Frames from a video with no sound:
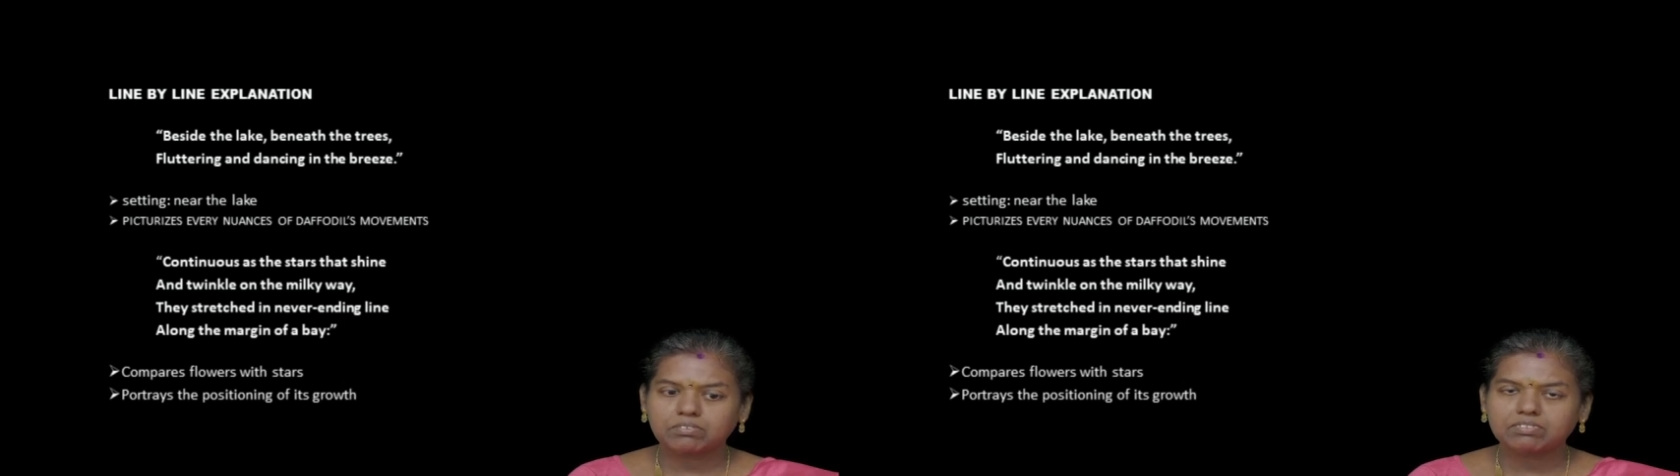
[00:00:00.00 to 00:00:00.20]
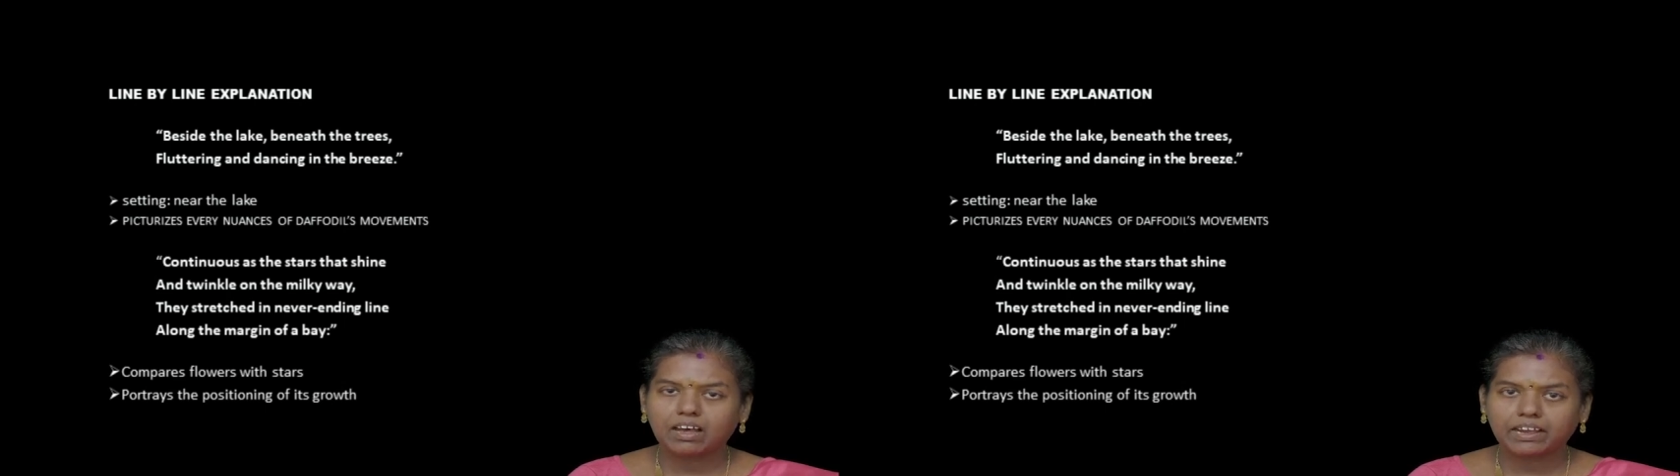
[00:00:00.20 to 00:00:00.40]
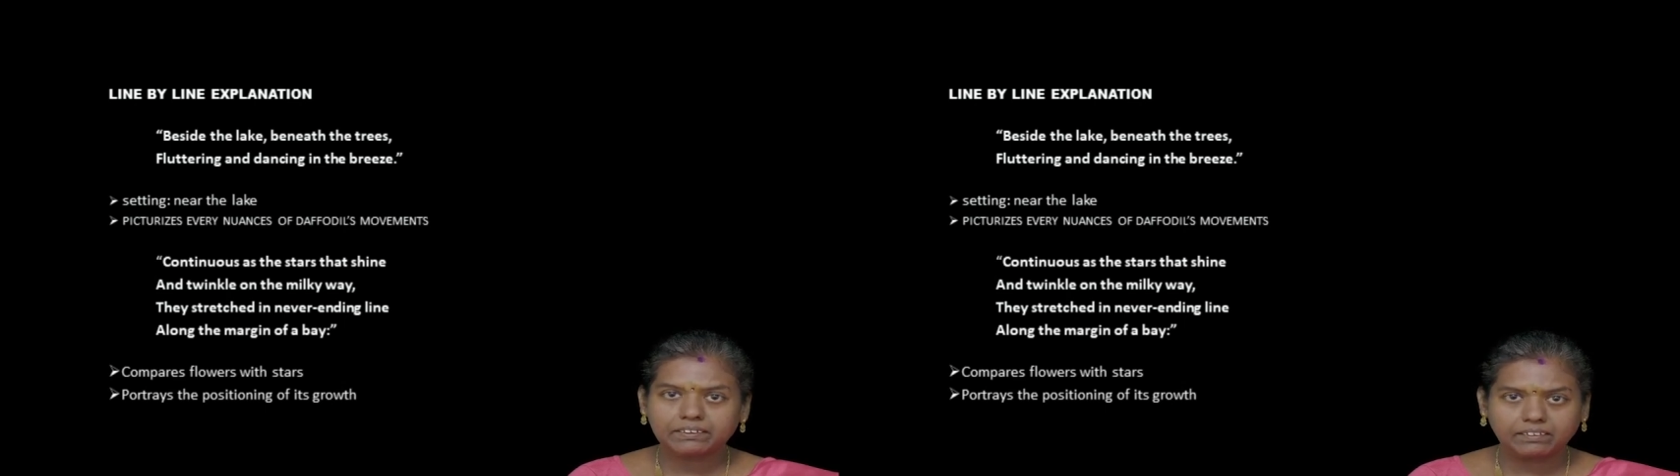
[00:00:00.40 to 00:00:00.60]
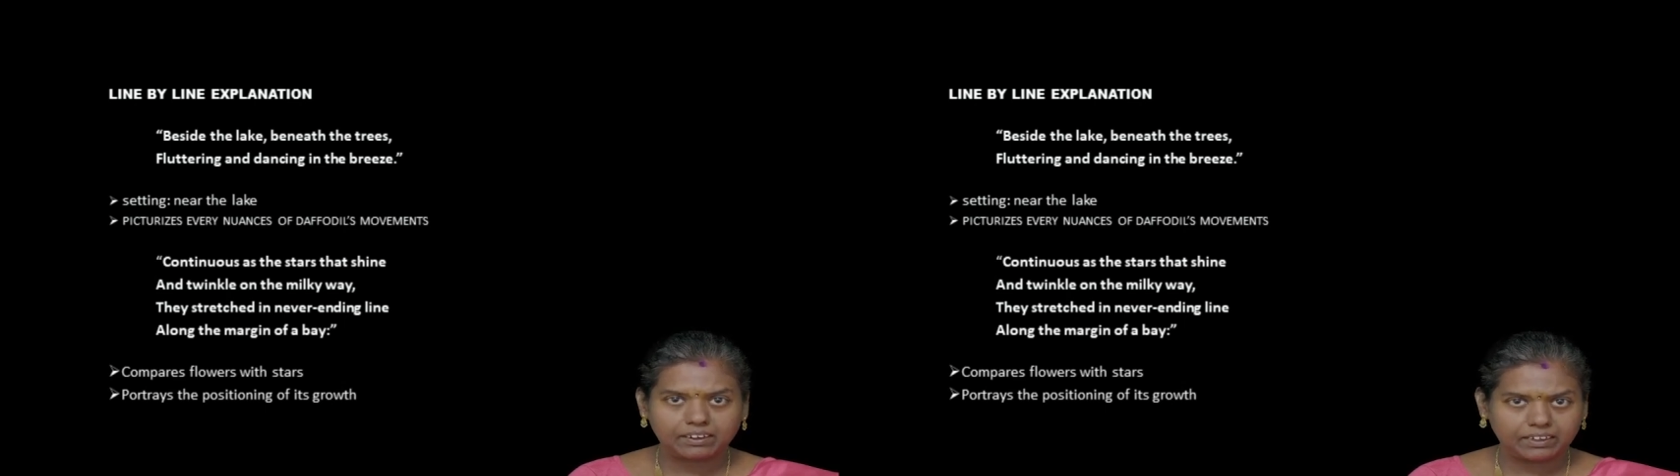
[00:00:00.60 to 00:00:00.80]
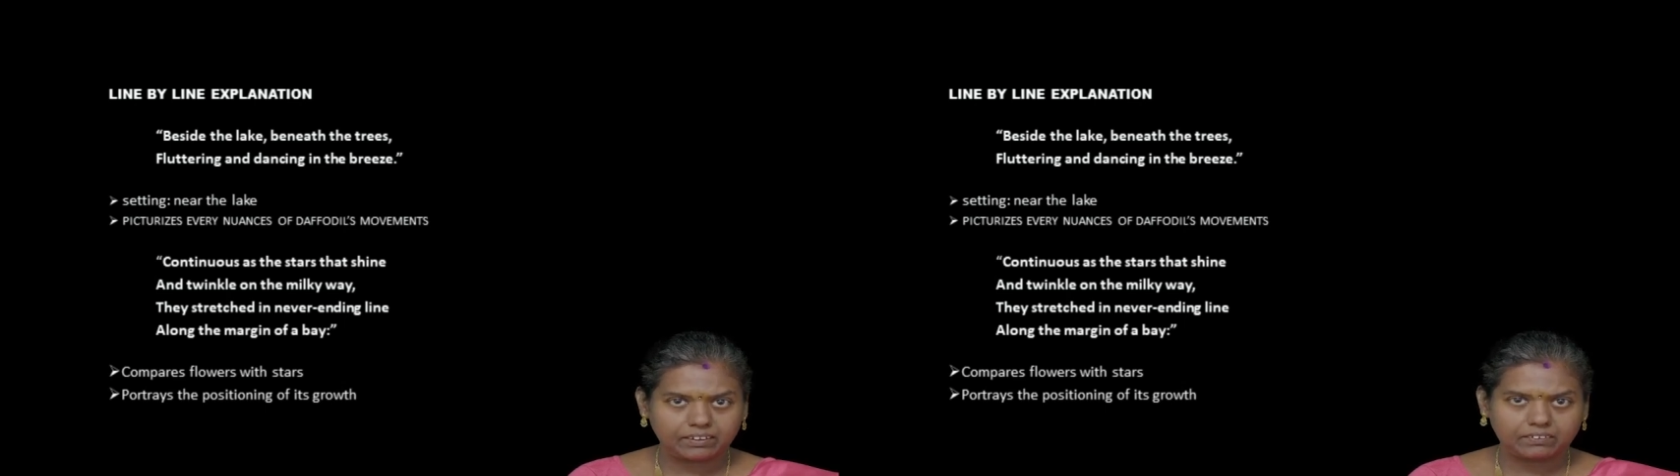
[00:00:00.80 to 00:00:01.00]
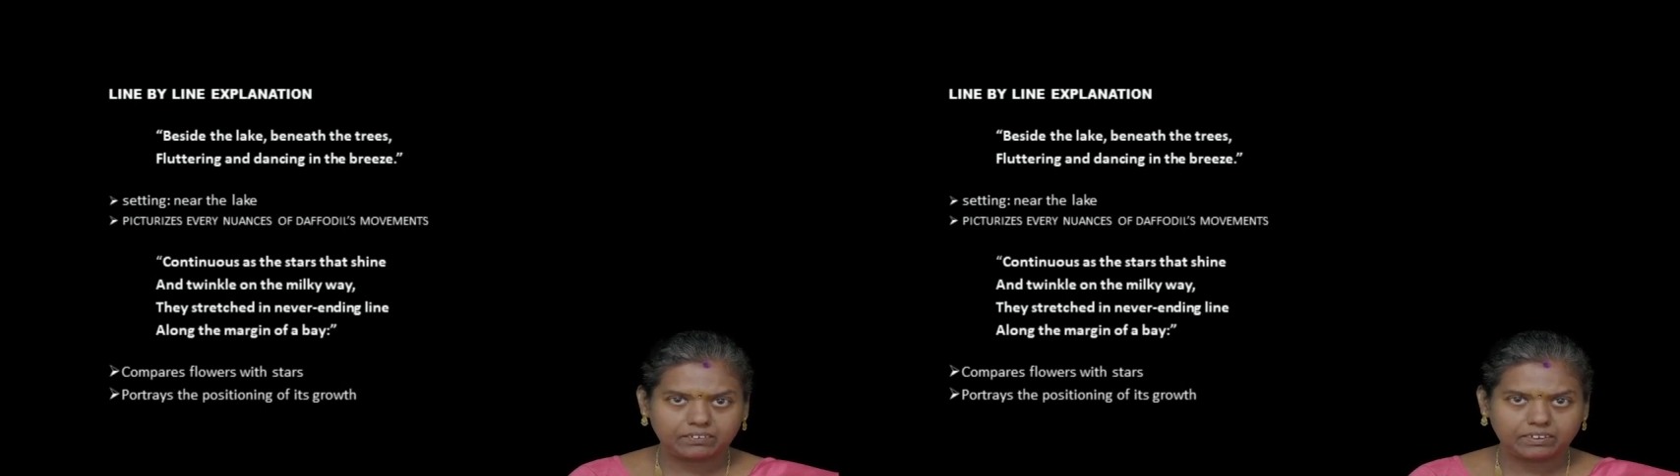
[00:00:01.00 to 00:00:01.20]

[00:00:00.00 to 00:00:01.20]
beside the lake,